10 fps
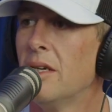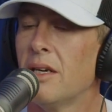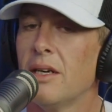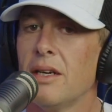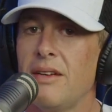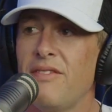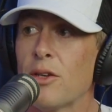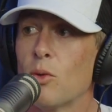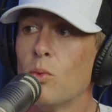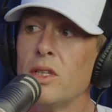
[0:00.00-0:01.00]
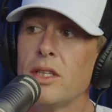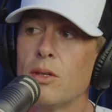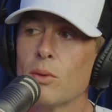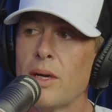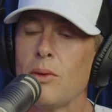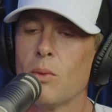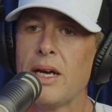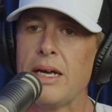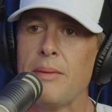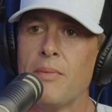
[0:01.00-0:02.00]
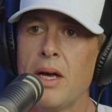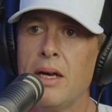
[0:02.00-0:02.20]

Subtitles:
Right. And have found a really great way,